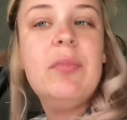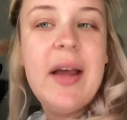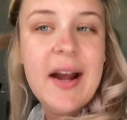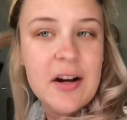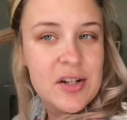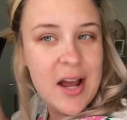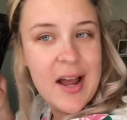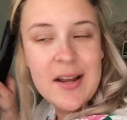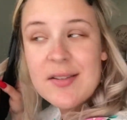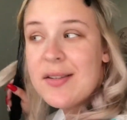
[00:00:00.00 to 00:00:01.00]
hair
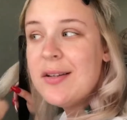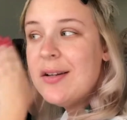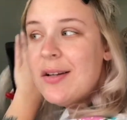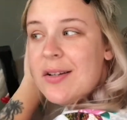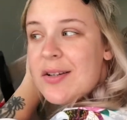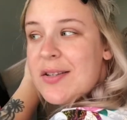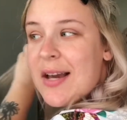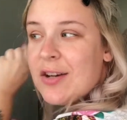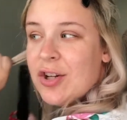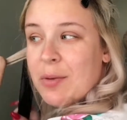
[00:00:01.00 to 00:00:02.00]
ties to
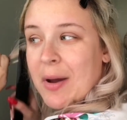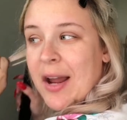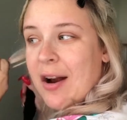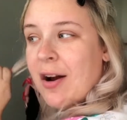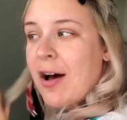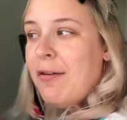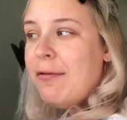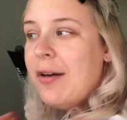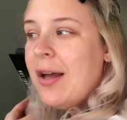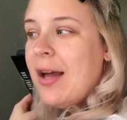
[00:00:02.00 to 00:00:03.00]
section my hair off,